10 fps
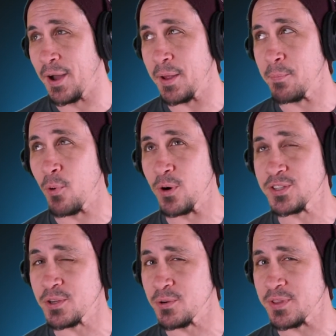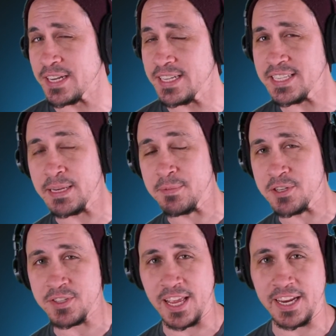more so that he seemed
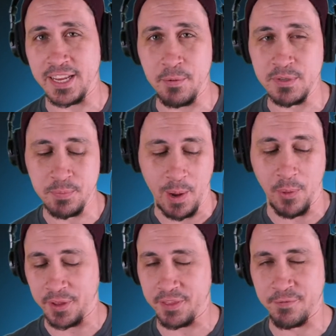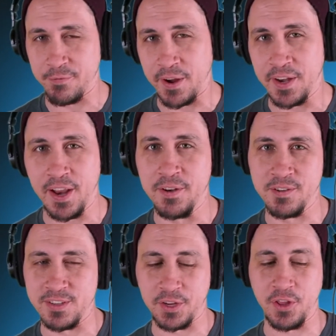just like it was about, like, the fight and
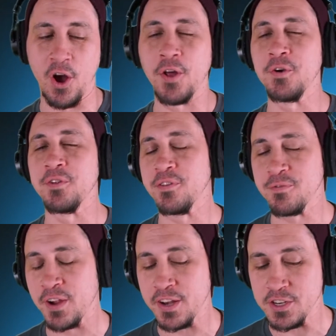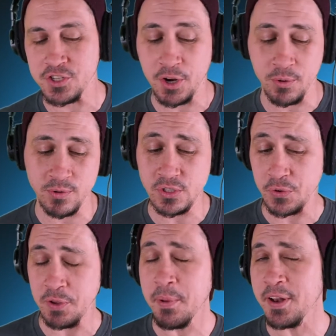just, like, the honor in the fight in general.
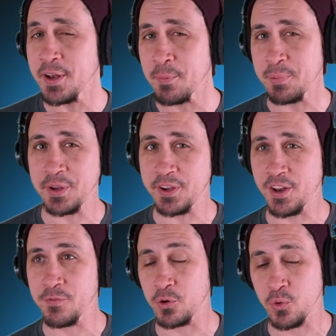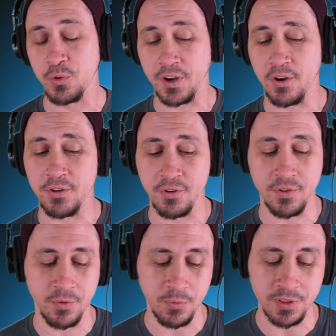So he might end up being kind of a cool character
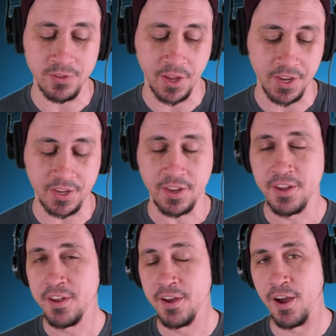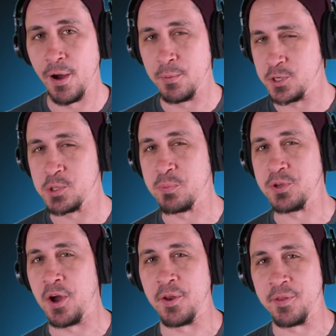that we like, just
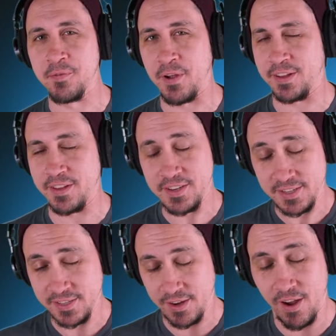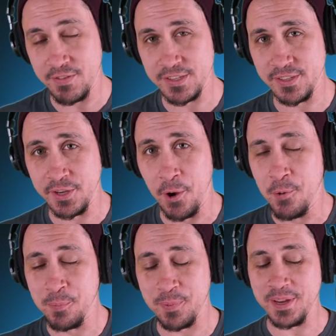beyond the fact that he's obviously
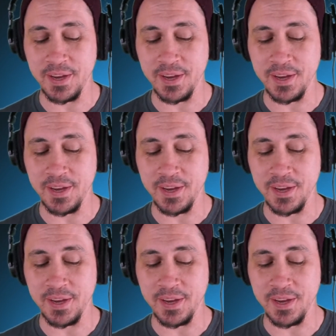OP.